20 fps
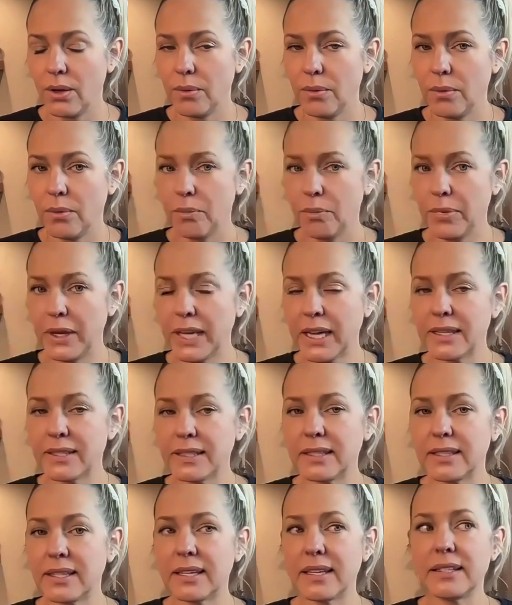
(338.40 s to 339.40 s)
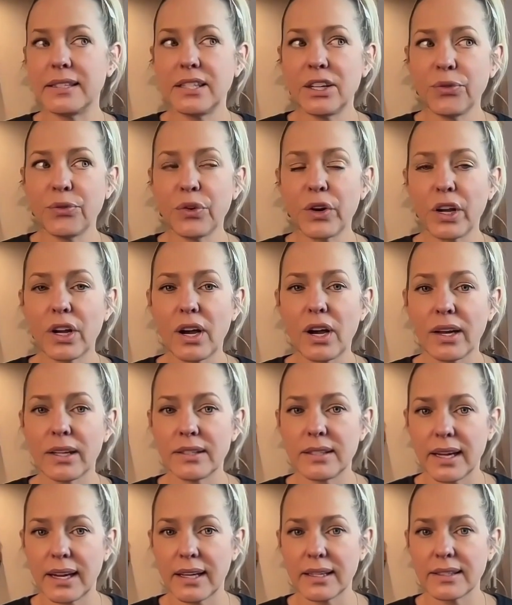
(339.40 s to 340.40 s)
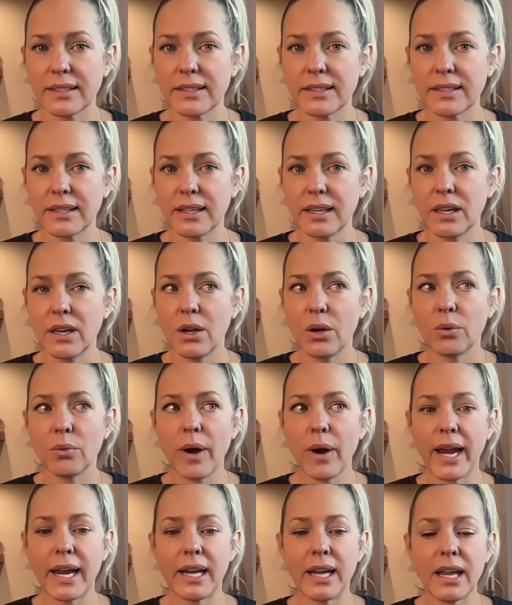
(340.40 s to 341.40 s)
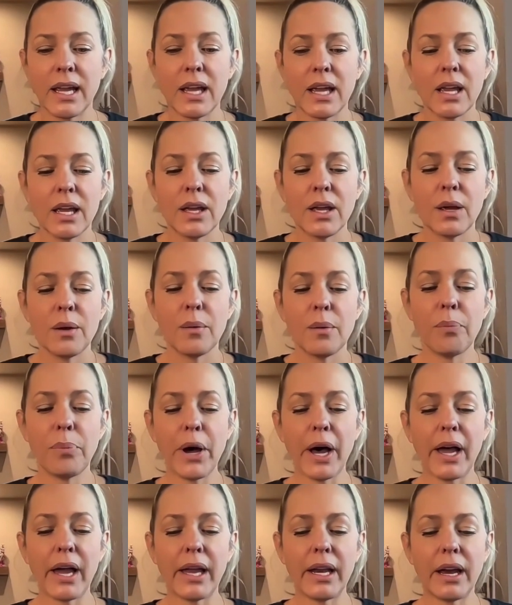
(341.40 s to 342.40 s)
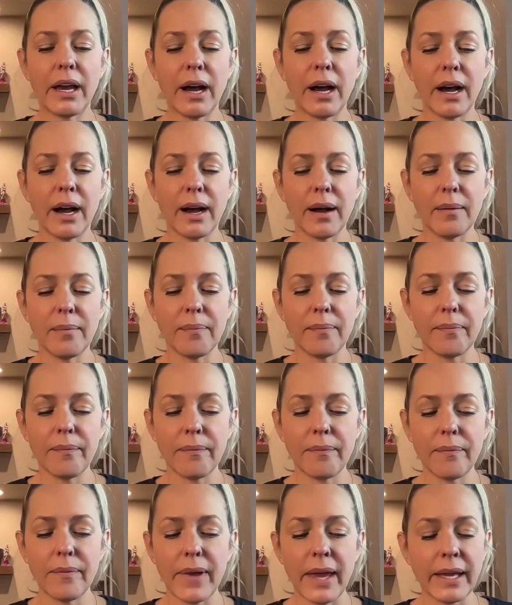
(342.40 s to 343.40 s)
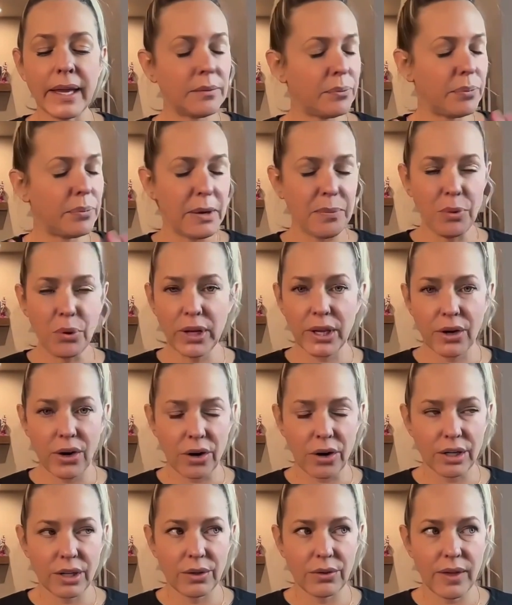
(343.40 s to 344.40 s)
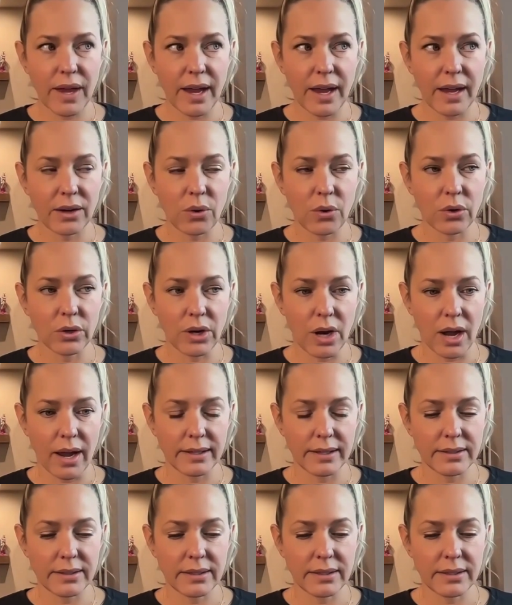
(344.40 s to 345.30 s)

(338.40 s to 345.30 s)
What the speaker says: because it's in a different context, right? But and people can argue that or not.